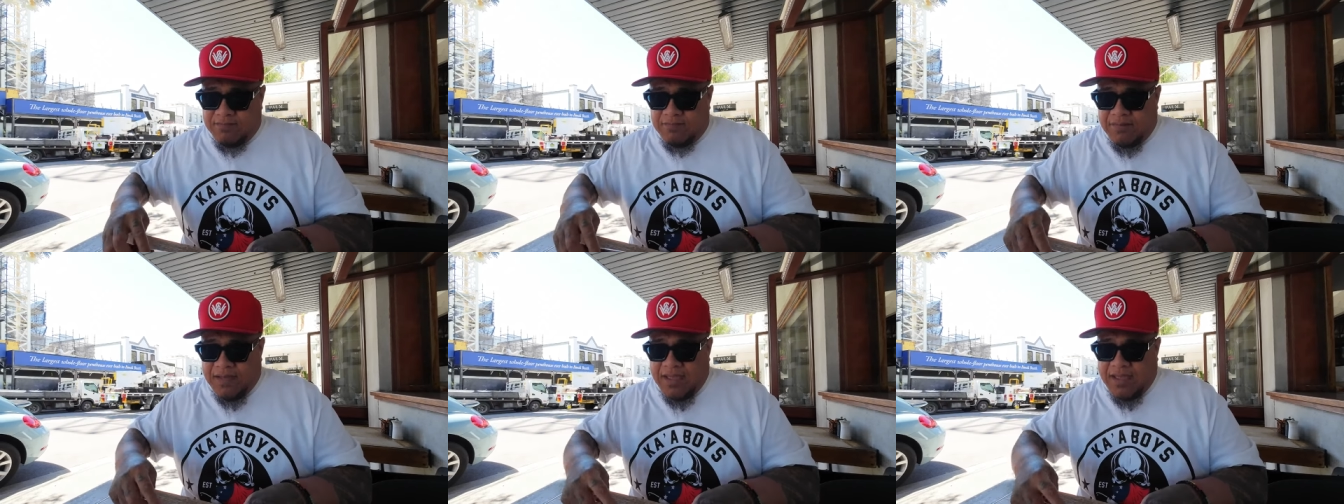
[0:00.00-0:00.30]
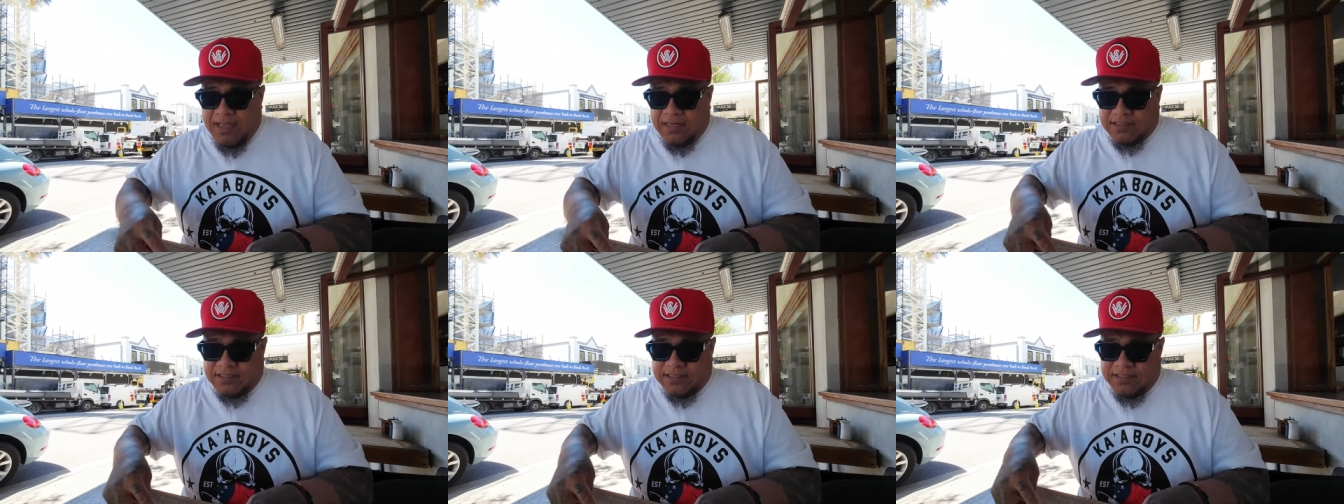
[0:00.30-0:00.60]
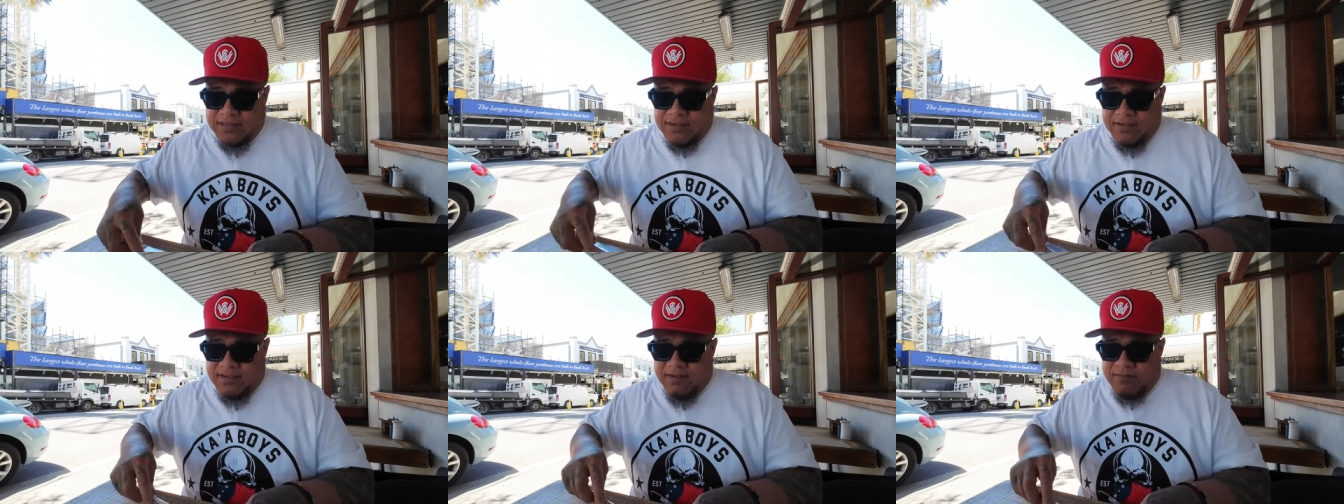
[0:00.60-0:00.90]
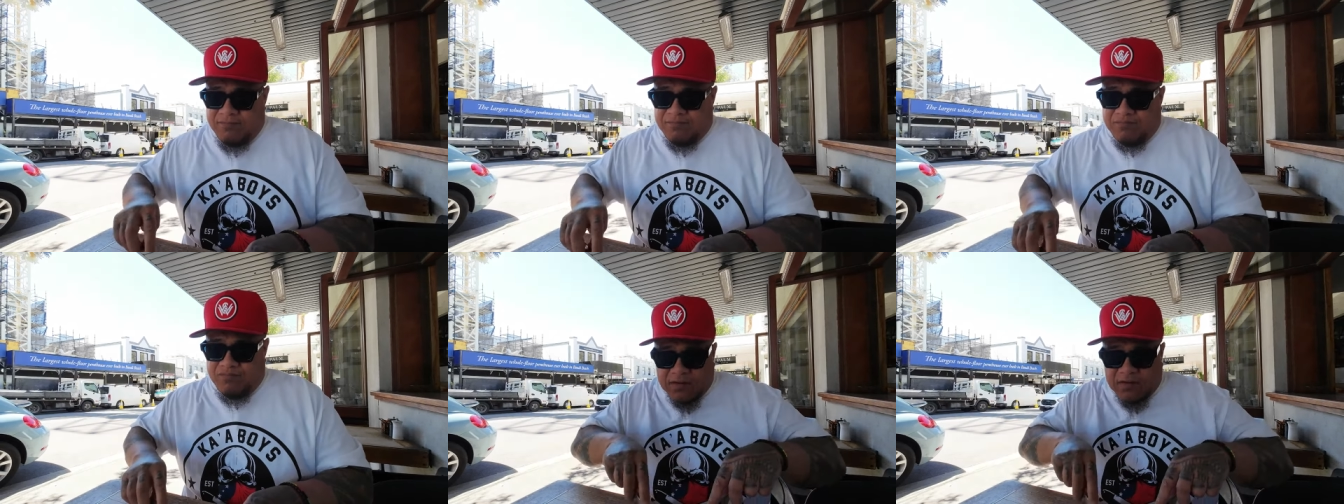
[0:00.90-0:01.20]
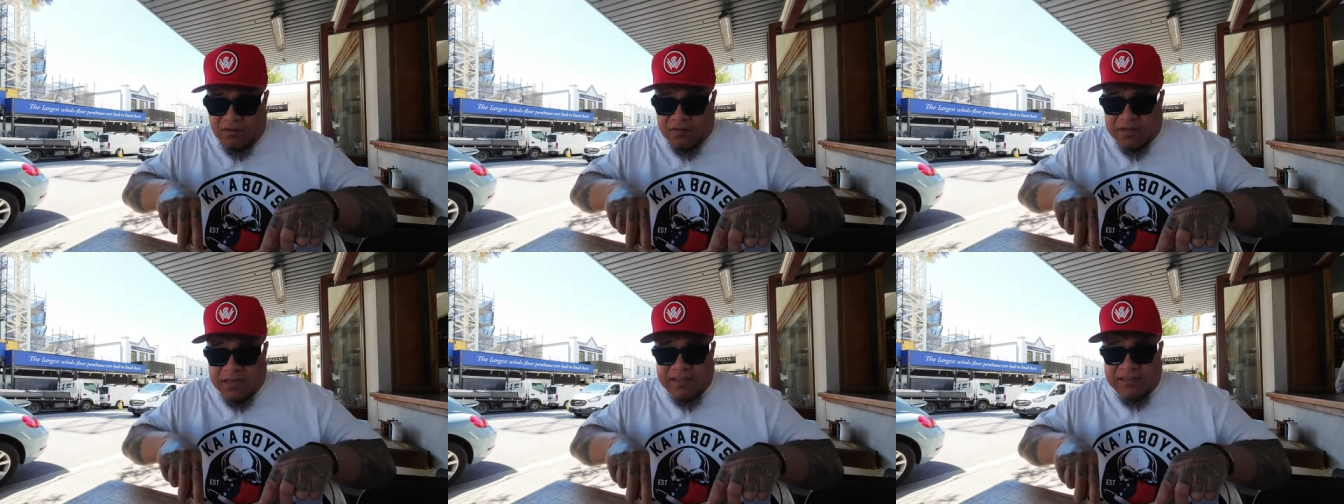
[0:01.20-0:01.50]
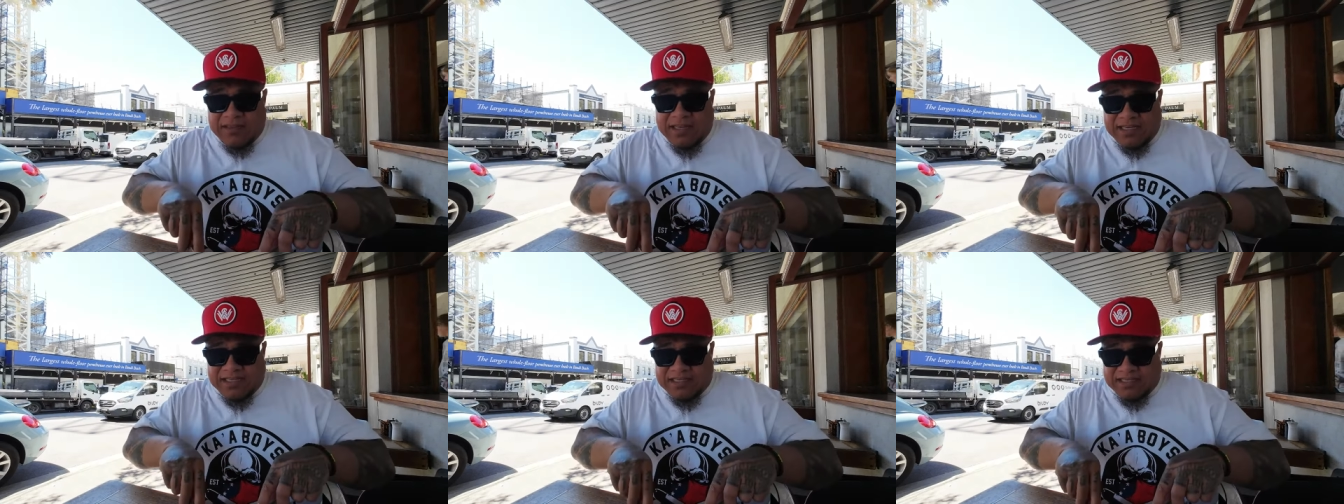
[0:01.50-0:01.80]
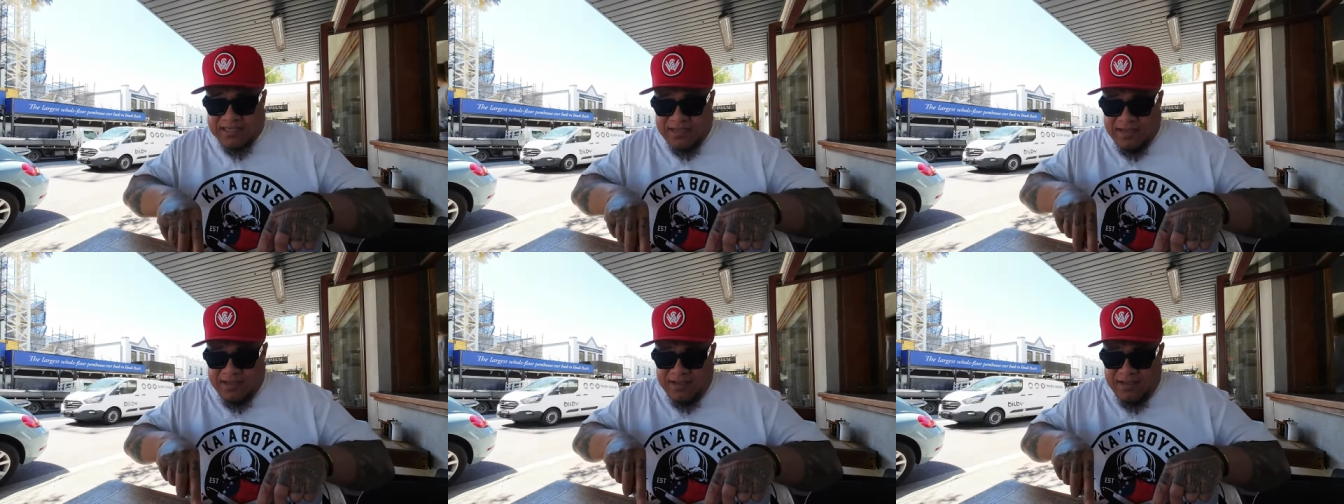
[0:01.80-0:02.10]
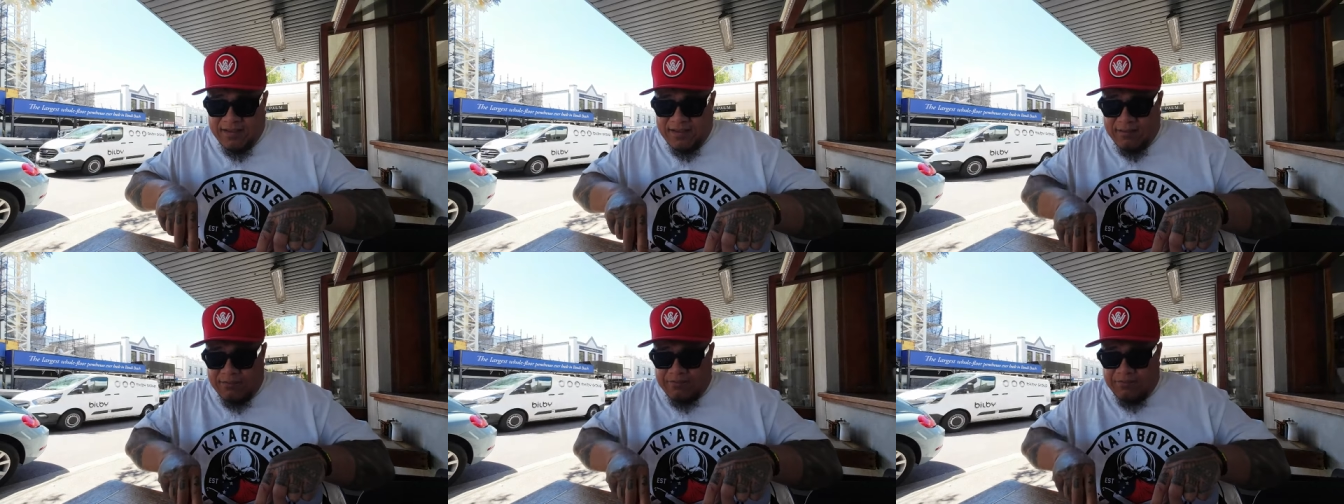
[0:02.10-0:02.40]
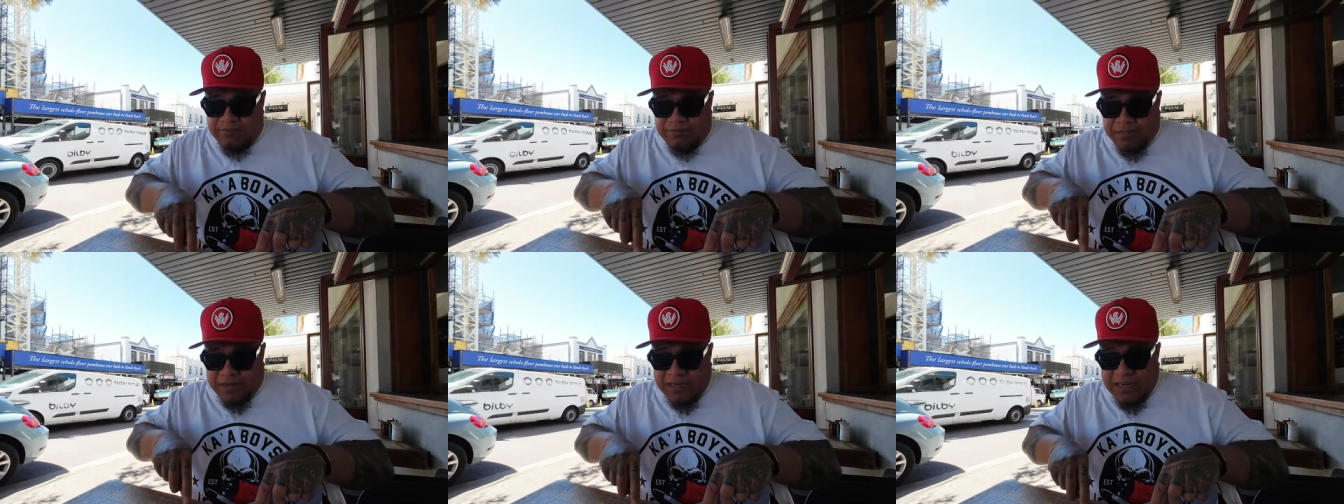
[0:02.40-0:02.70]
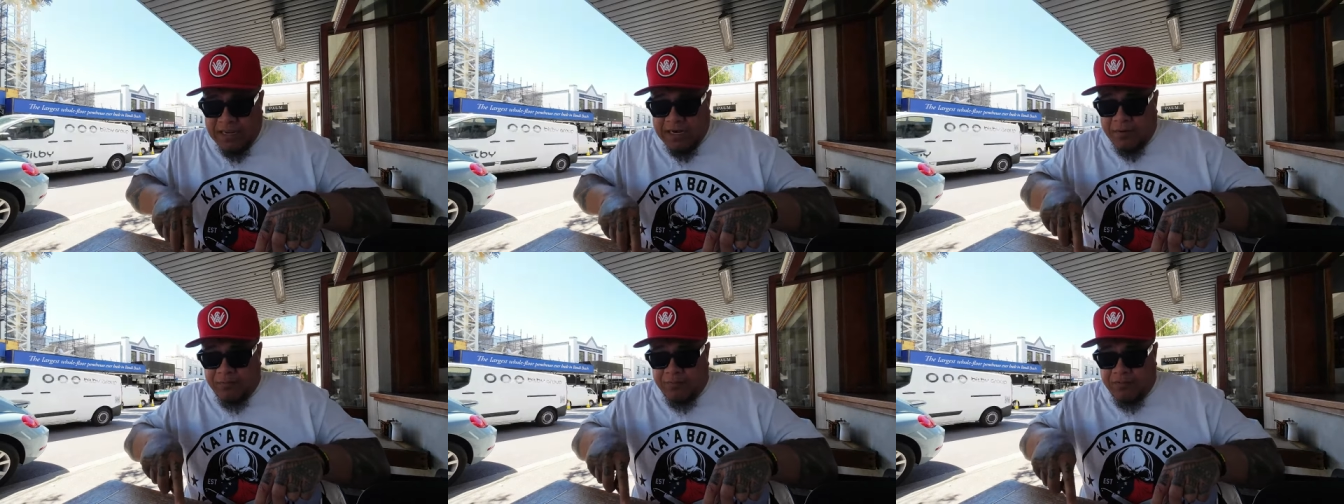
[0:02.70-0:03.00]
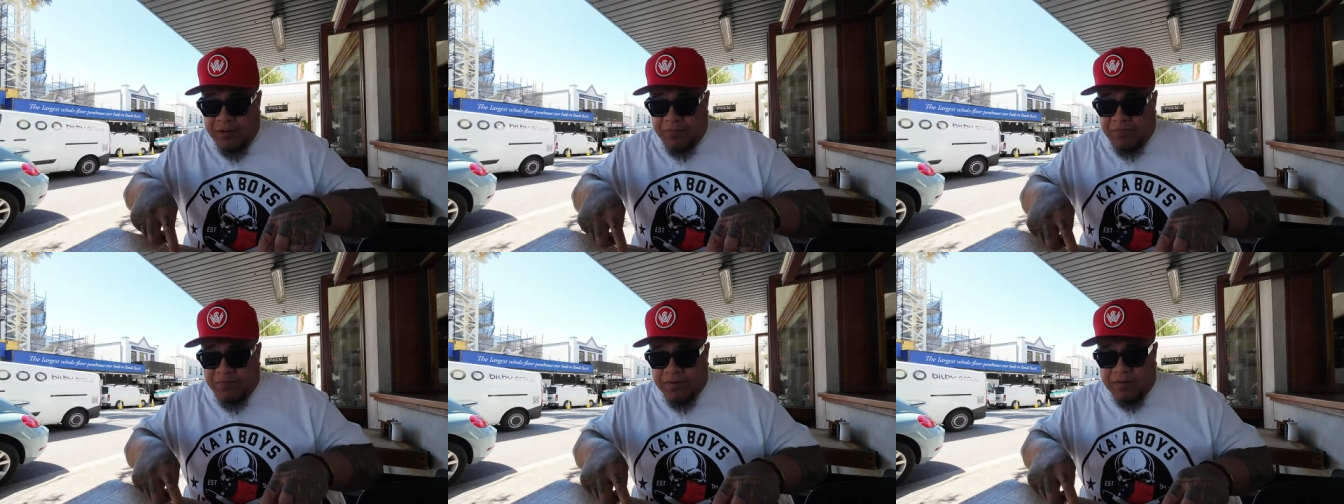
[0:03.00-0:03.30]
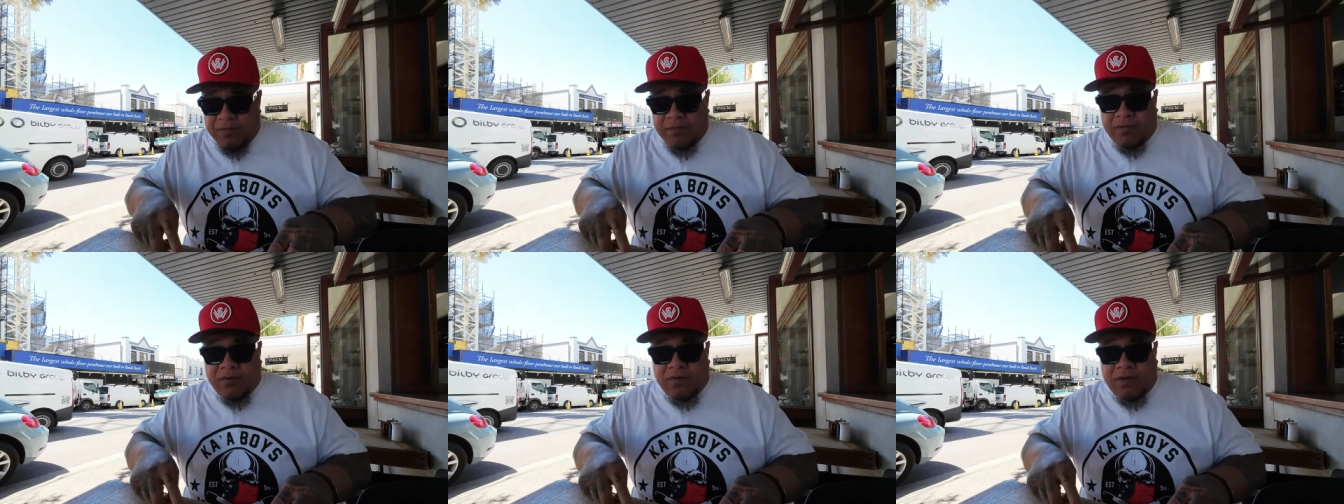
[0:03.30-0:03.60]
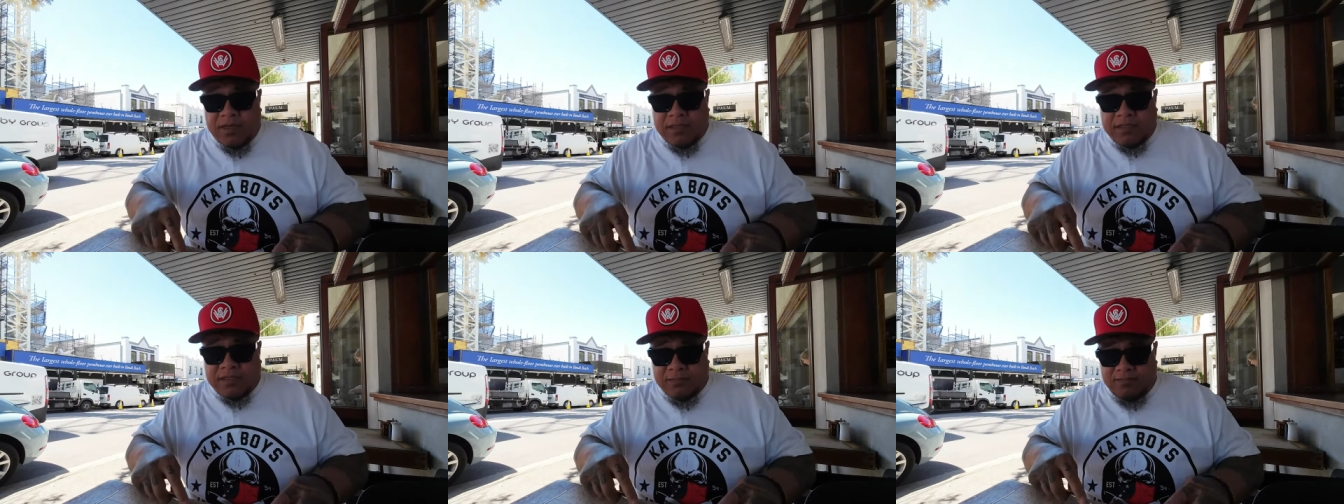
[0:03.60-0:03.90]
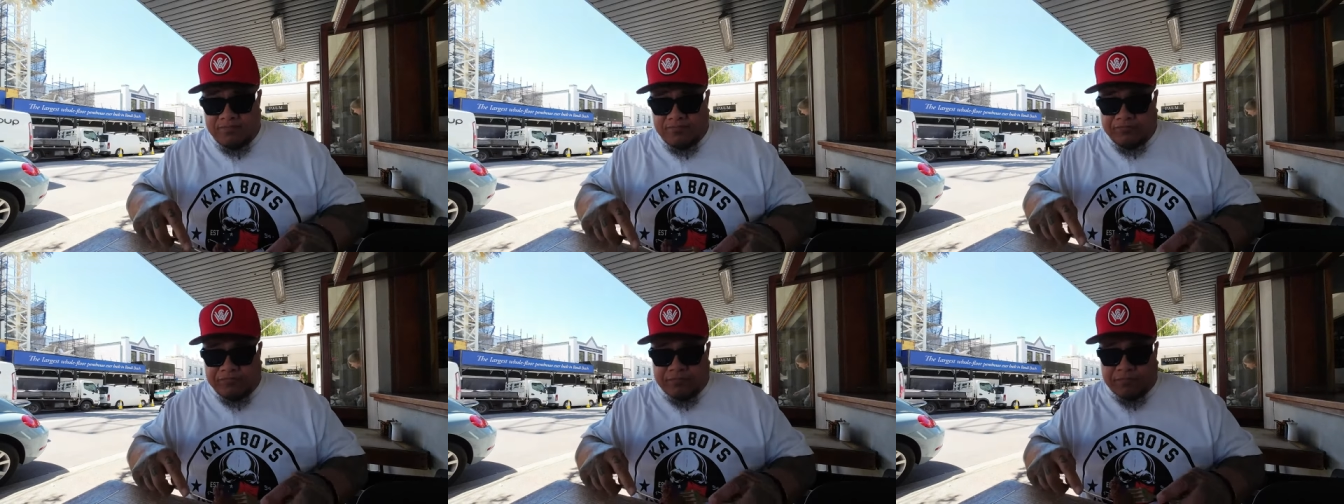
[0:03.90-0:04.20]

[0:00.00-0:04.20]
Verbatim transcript: Mate, look at this banana bread. oh my God,